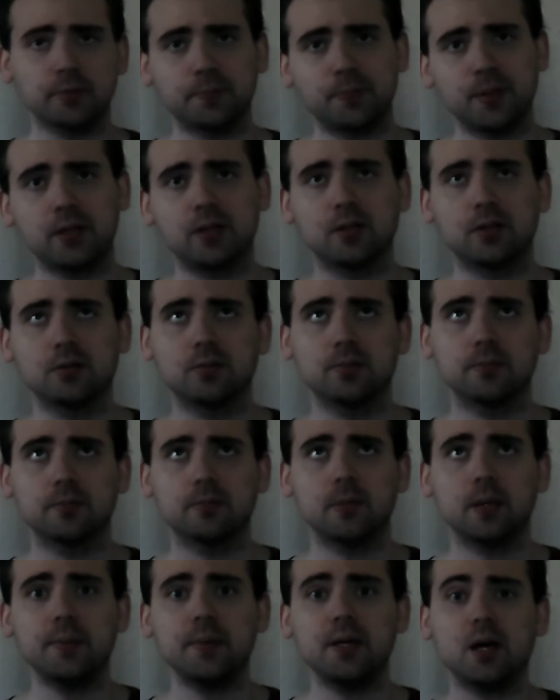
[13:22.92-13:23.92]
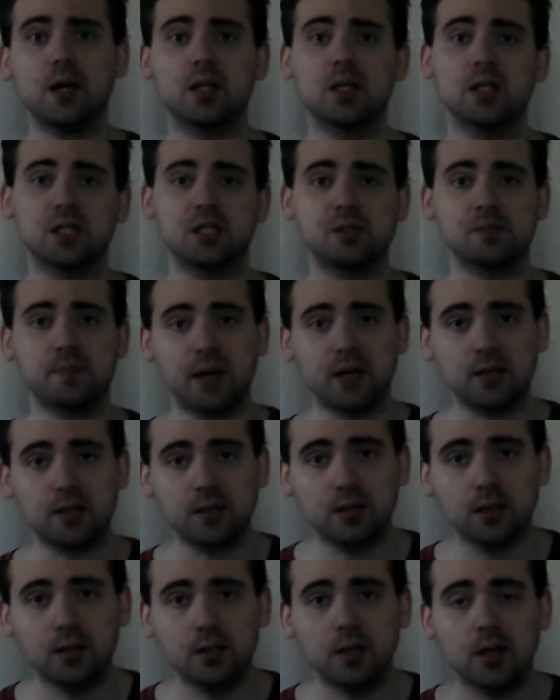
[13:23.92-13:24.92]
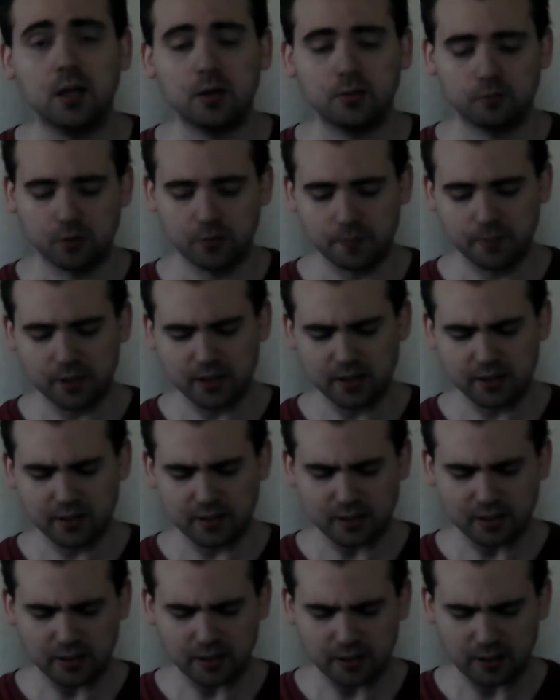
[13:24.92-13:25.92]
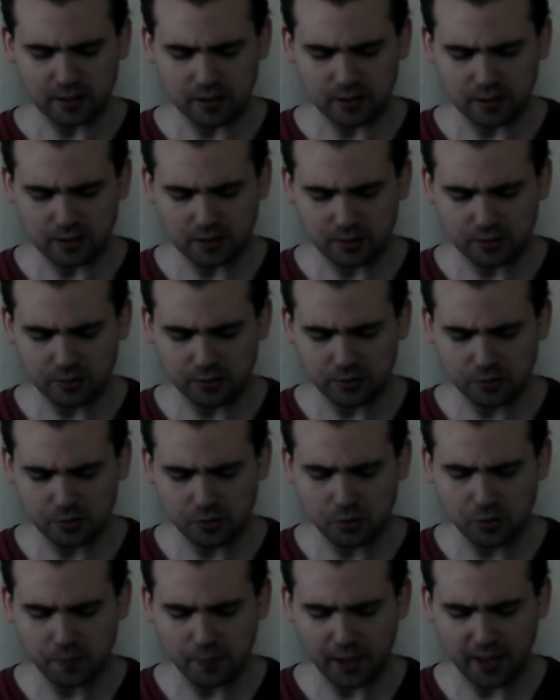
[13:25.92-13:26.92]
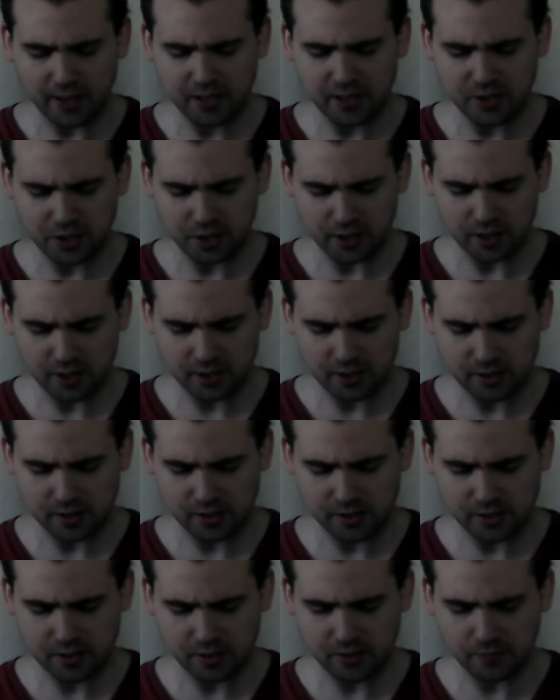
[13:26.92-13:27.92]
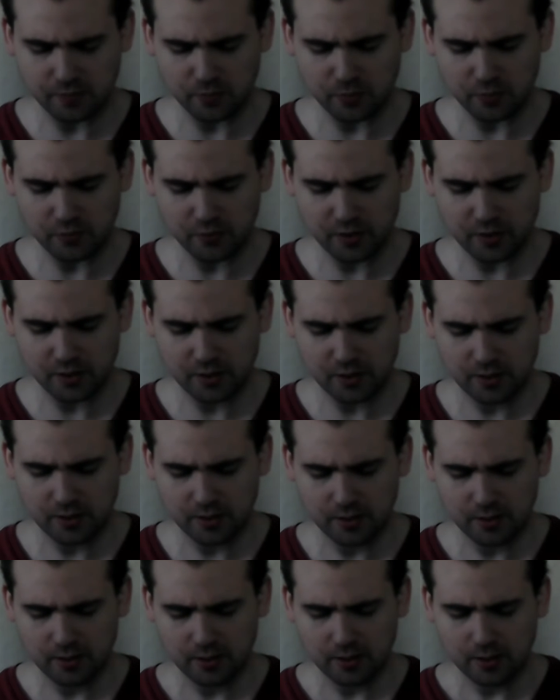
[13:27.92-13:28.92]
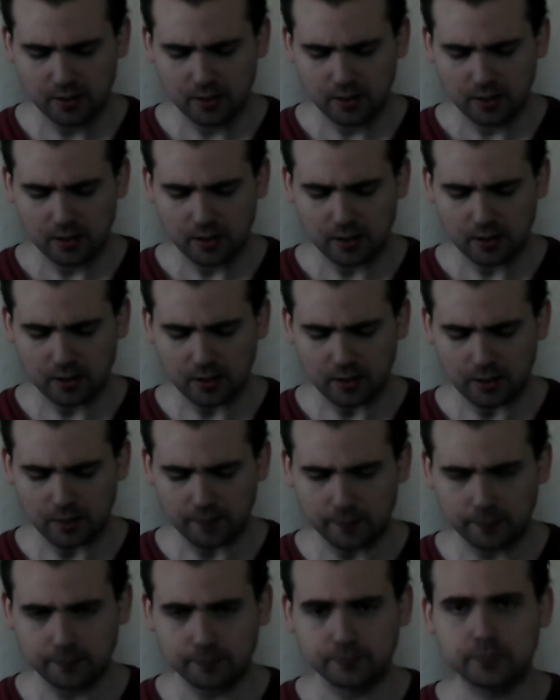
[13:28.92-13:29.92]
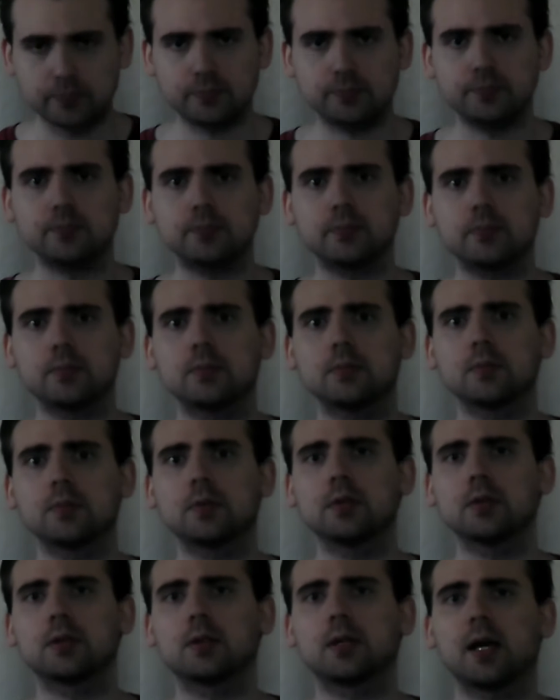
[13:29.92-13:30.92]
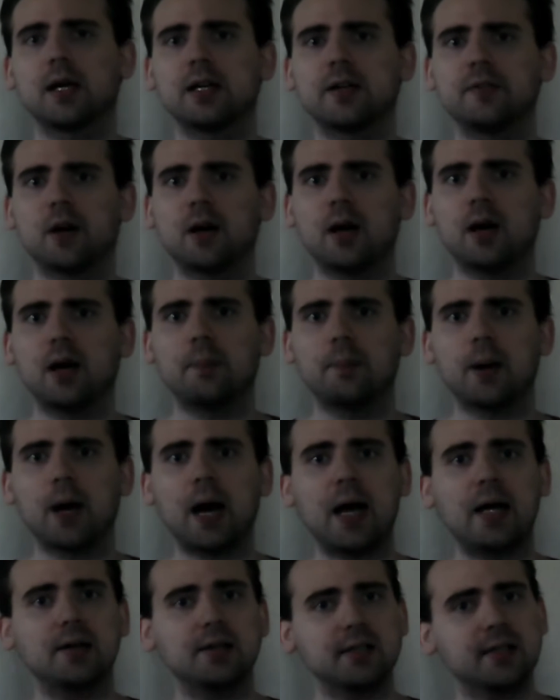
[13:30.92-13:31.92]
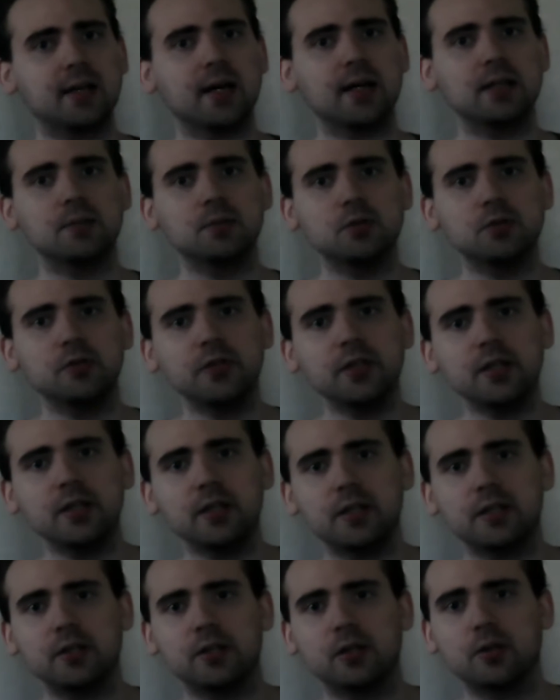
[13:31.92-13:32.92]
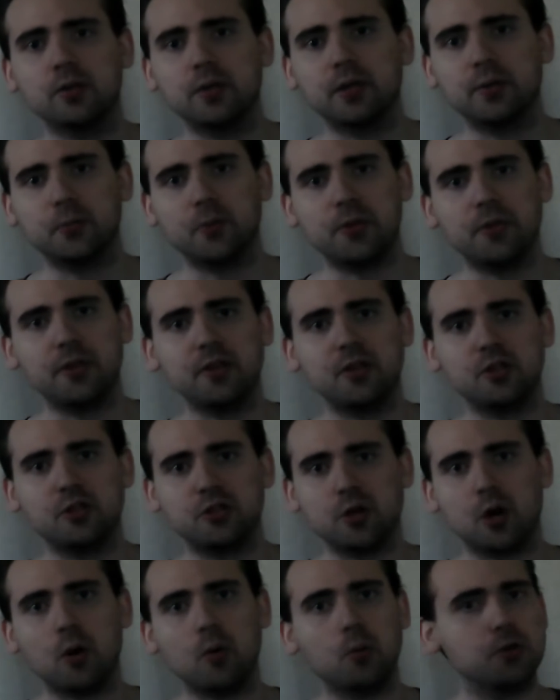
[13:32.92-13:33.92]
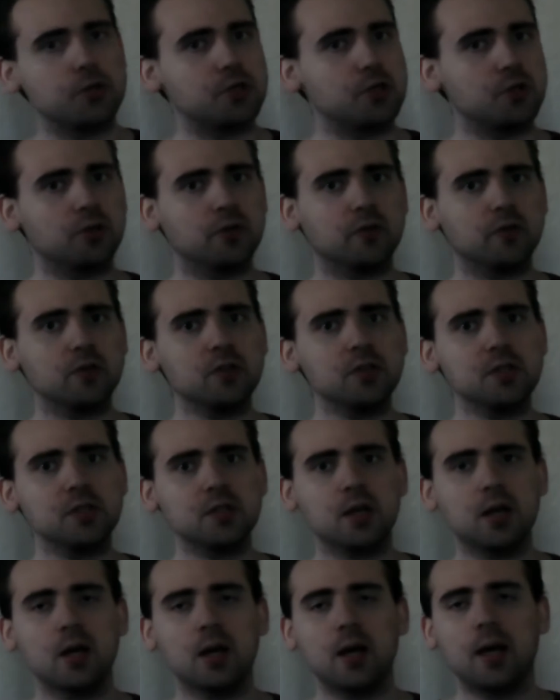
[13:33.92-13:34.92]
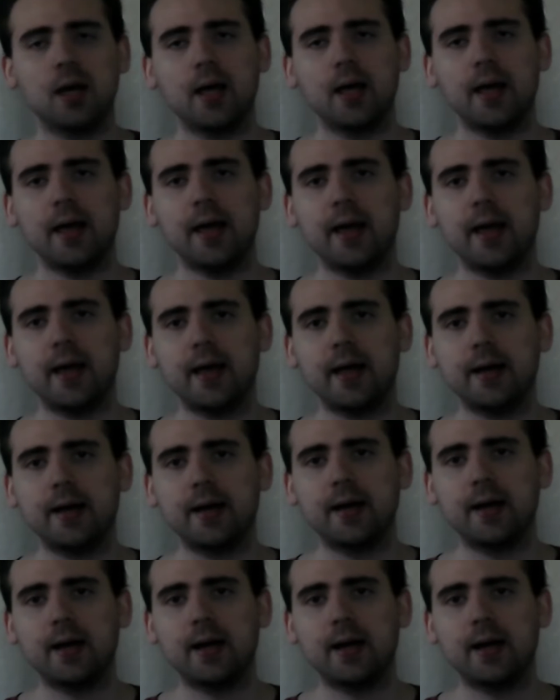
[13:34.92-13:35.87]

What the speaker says: big news, maybe unexpected, would be the new Patty Jenkins movie. Kind of a pilot kind of movie, within the Star Wars universe. And